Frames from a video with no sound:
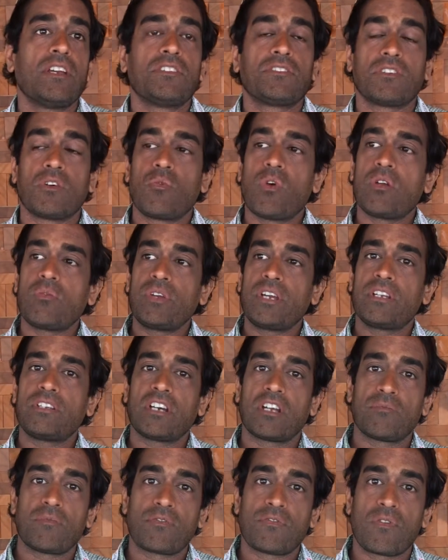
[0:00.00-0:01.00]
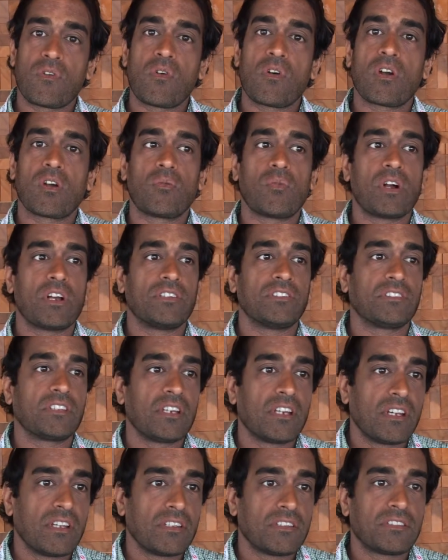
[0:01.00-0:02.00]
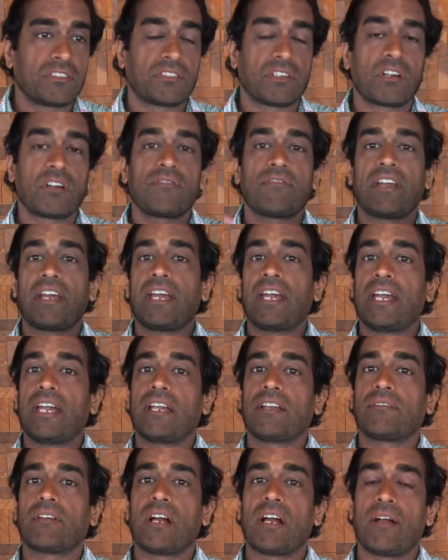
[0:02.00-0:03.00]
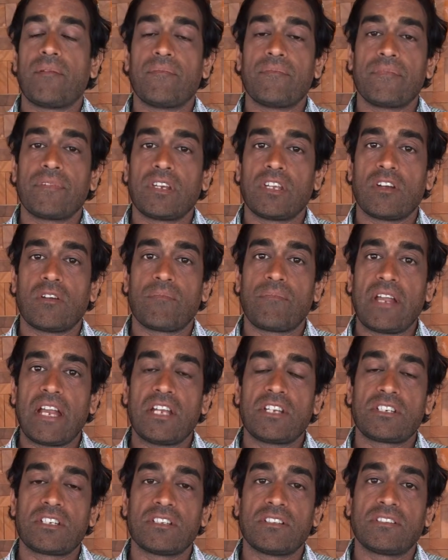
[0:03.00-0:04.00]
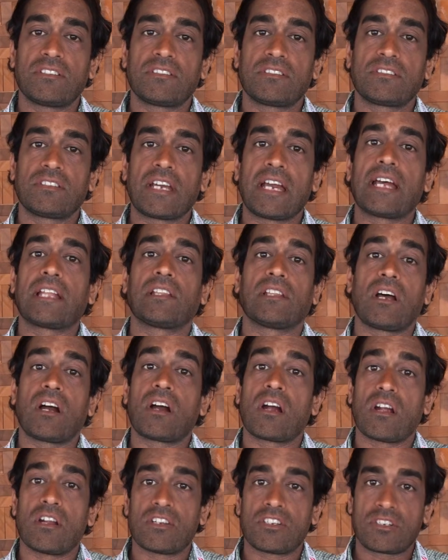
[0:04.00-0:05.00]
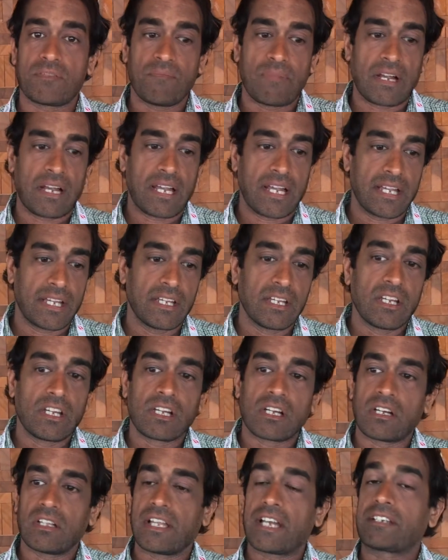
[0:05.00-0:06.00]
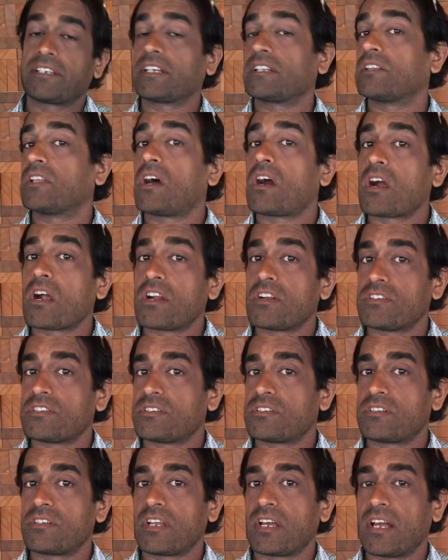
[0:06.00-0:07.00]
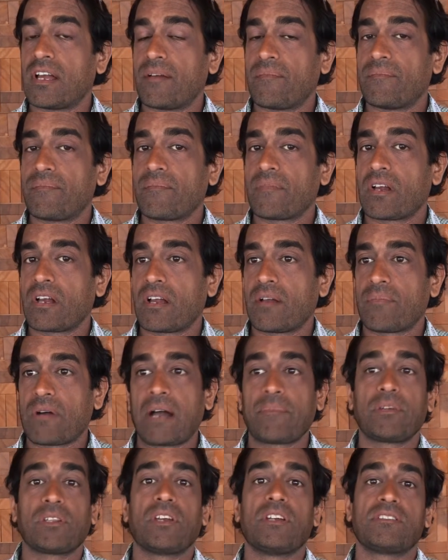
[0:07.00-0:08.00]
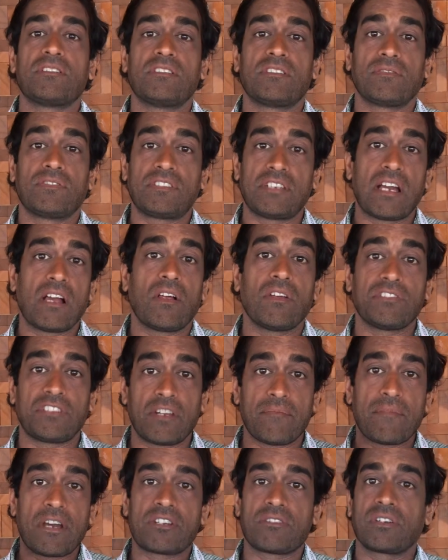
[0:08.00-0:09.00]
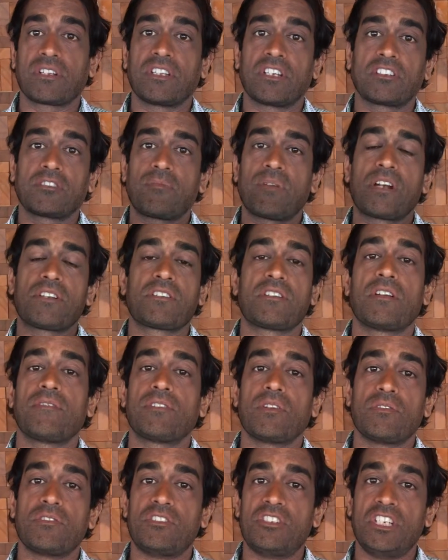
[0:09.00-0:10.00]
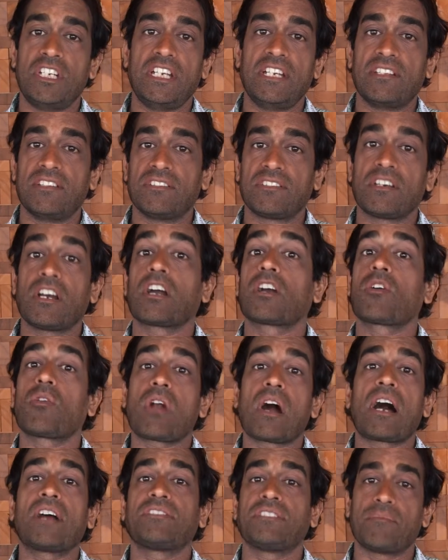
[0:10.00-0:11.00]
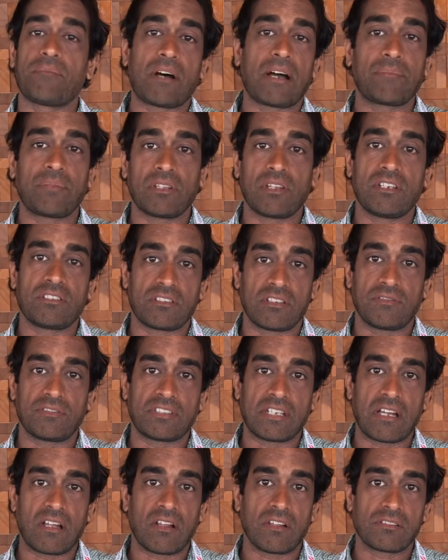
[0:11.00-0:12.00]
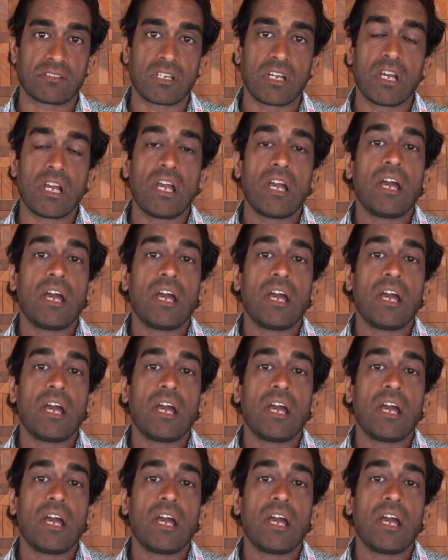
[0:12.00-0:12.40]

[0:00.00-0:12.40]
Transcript: So what we had done before was survey, um, you know, patients at large by collecting large um, uh, populations of cells and measuring the expression of those genes across a population of cells.